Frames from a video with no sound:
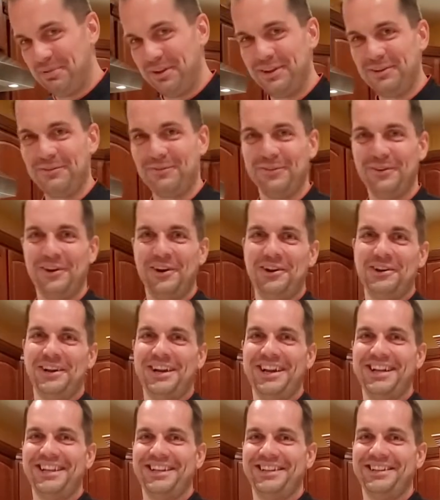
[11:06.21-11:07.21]
before you
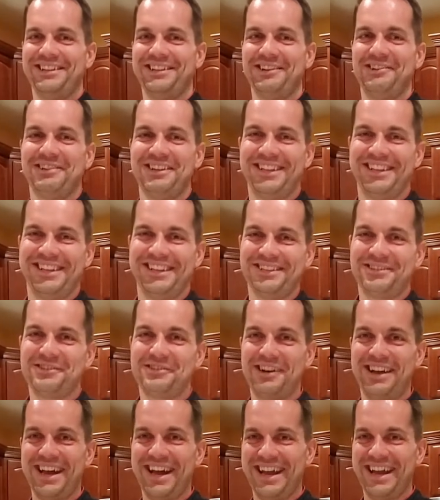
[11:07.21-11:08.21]
cut into it and
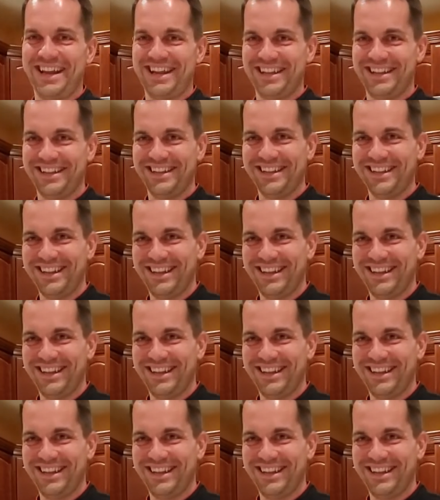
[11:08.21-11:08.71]
try it.